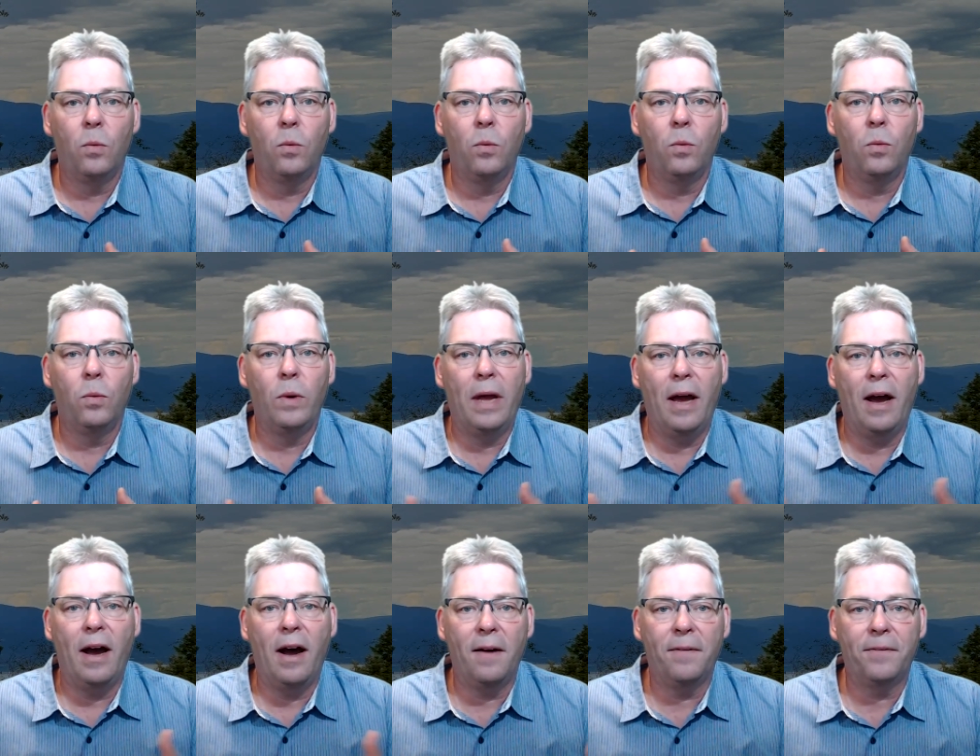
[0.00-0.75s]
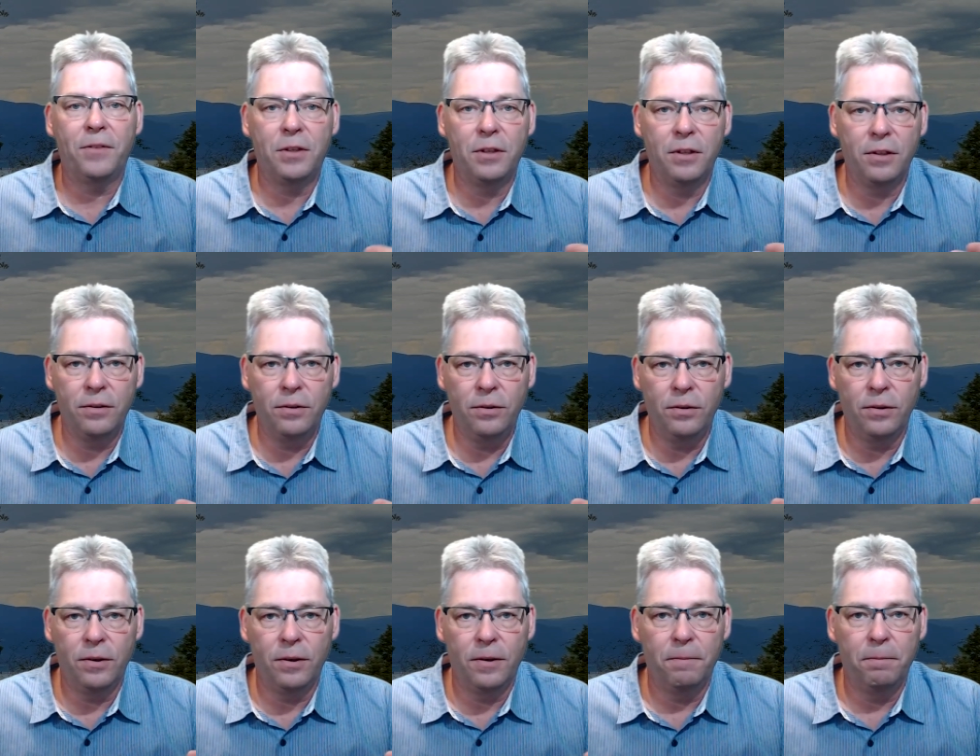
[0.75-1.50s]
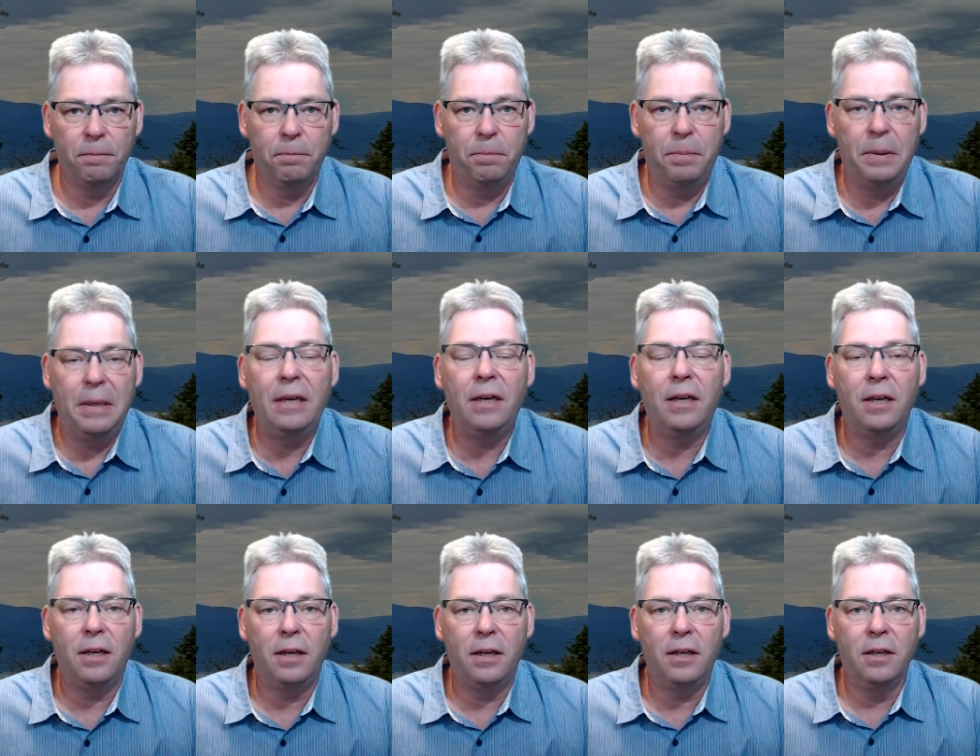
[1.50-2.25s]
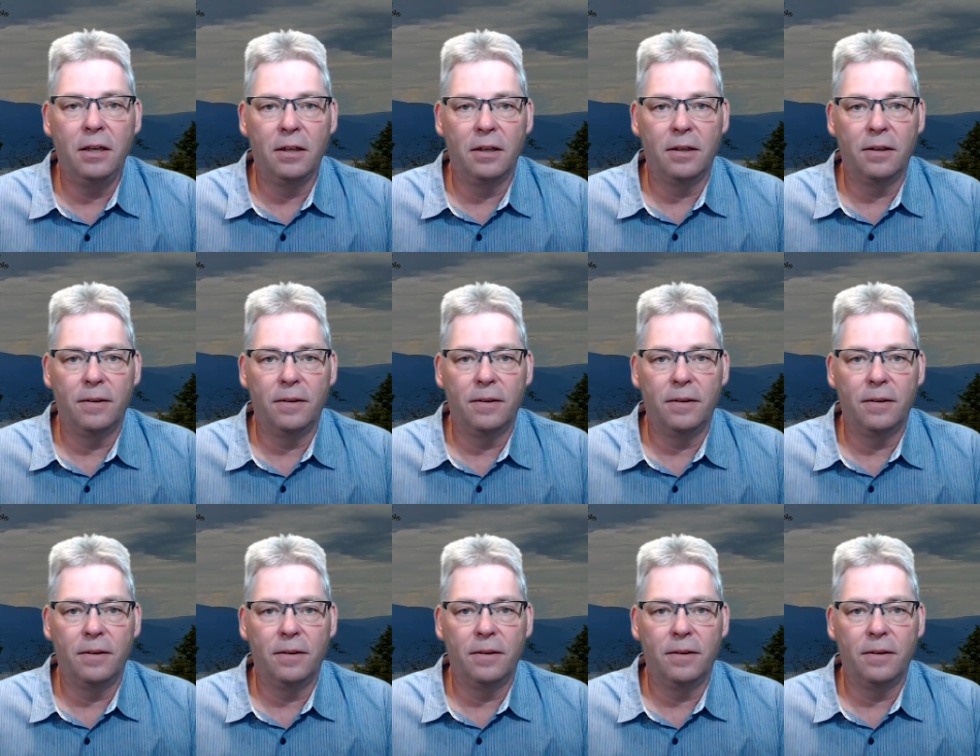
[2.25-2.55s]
We have to be